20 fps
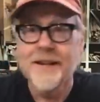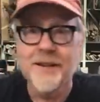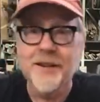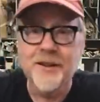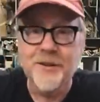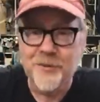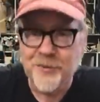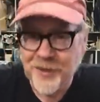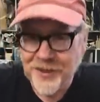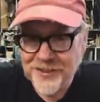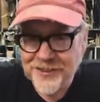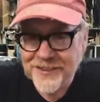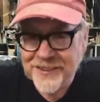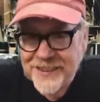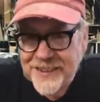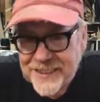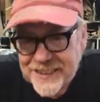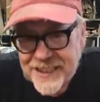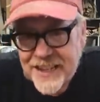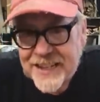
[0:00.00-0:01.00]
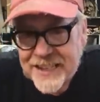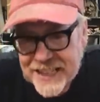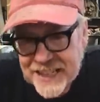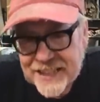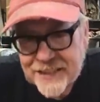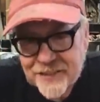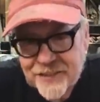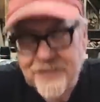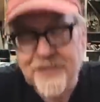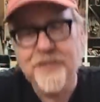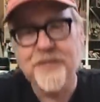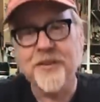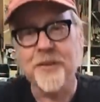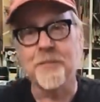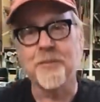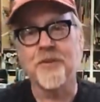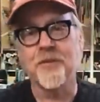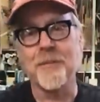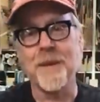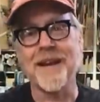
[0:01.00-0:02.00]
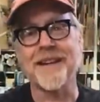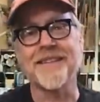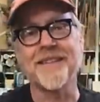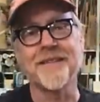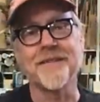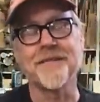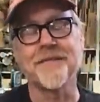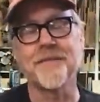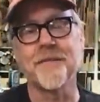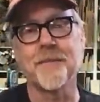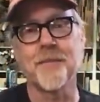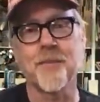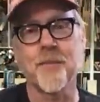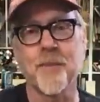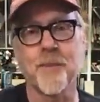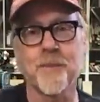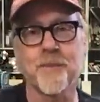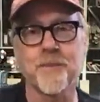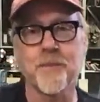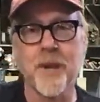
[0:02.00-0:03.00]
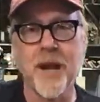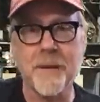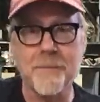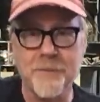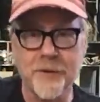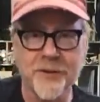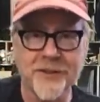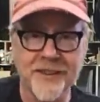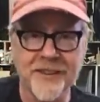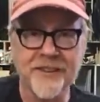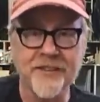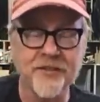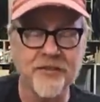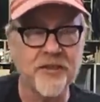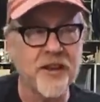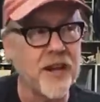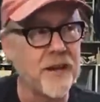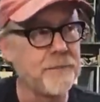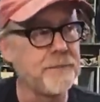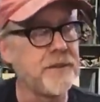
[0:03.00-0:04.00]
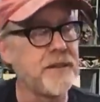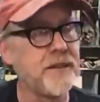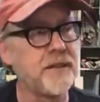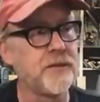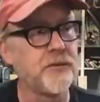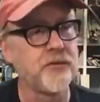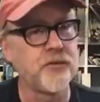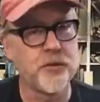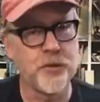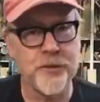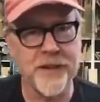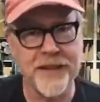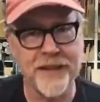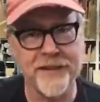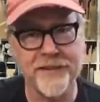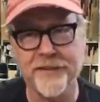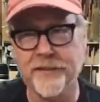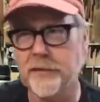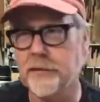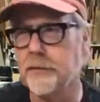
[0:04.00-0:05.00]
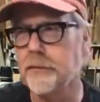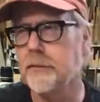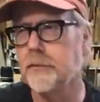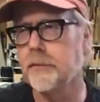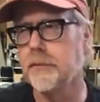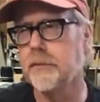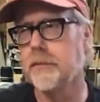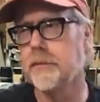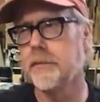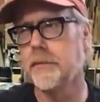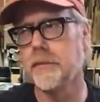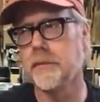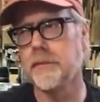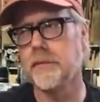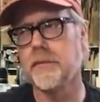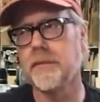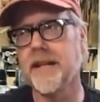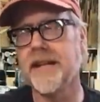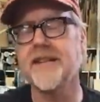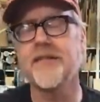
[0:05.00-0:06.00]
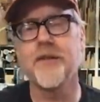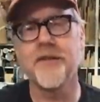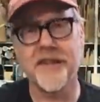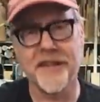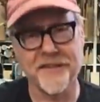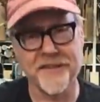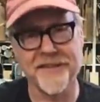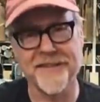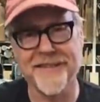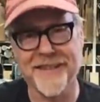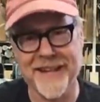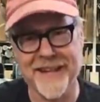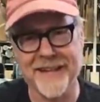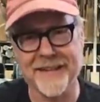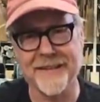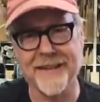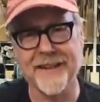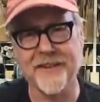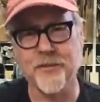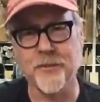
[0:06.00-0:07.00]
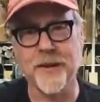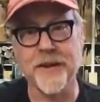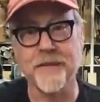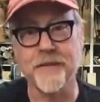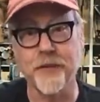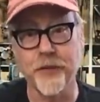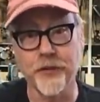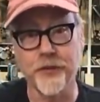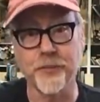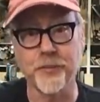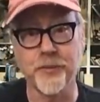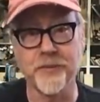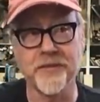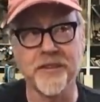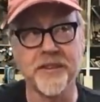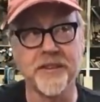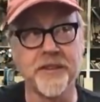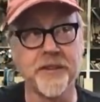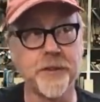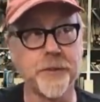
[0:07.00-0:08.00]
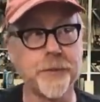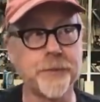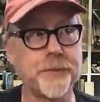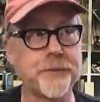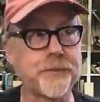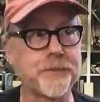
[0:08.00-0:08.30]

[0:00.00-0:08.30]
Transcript: uh, just to, again to some perspective, I built this shop in 2000, late 2010. That's when I first moved in here,